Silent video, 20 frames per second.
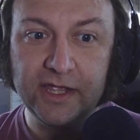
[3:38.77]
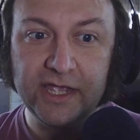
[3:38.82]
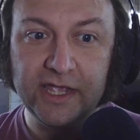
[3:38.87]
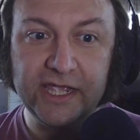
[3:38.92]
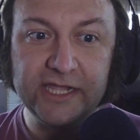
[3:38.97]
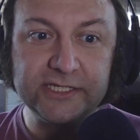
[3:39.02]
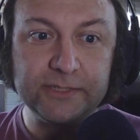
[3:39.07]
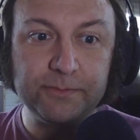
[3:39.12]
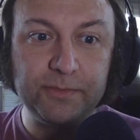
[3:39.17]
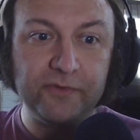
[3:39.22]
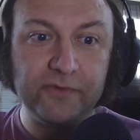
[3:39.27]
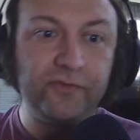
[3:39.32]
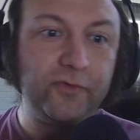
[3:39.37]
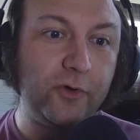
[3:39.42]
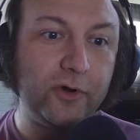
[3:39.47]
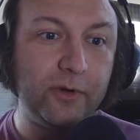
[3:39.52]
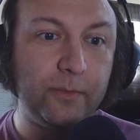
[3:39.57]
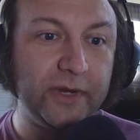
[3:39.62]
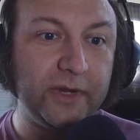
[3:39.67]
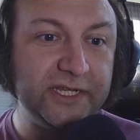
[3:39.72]
He's a
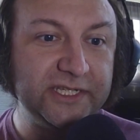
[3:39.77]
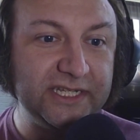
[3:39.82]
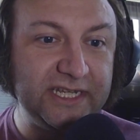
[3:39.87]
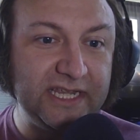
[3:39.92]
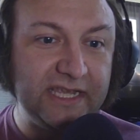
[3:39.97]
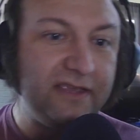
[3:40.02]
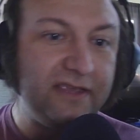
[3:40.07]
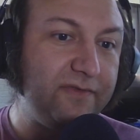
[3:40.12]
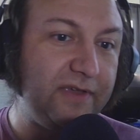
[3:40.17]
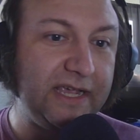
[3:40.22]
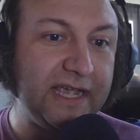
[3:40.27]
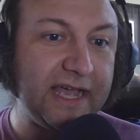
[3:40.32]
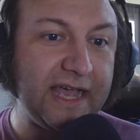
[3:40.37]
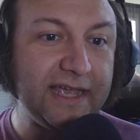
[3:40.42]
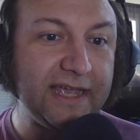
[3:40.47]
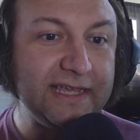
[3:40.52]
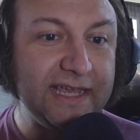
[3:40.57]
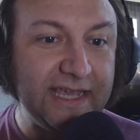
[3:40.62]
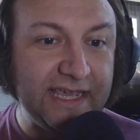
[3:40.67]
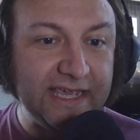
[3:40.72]
performer. He's a TV guy.
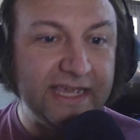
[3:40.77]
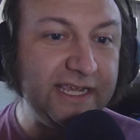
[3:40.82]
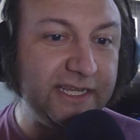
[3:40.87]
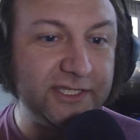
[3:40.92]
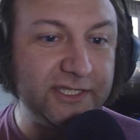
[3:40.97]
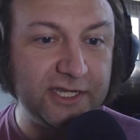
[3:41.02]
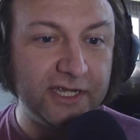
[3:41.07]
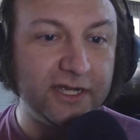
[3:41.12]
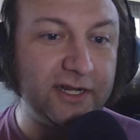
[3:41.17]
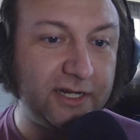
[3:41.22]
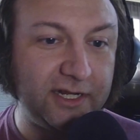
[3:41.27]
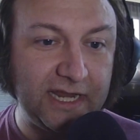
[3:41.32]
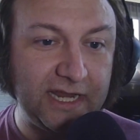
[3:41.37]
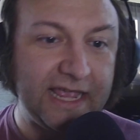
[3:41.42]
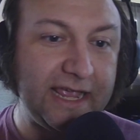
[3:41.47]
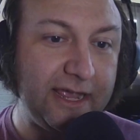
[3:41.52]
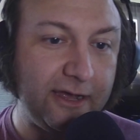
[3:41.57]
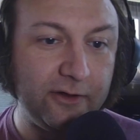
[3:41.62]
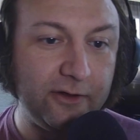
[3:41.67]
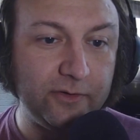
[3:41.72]
He's a
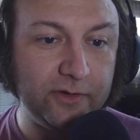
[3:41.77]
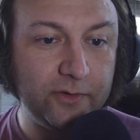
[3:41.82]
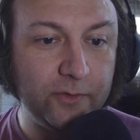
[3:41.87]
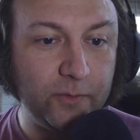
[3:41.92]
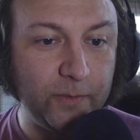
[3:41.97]
clown.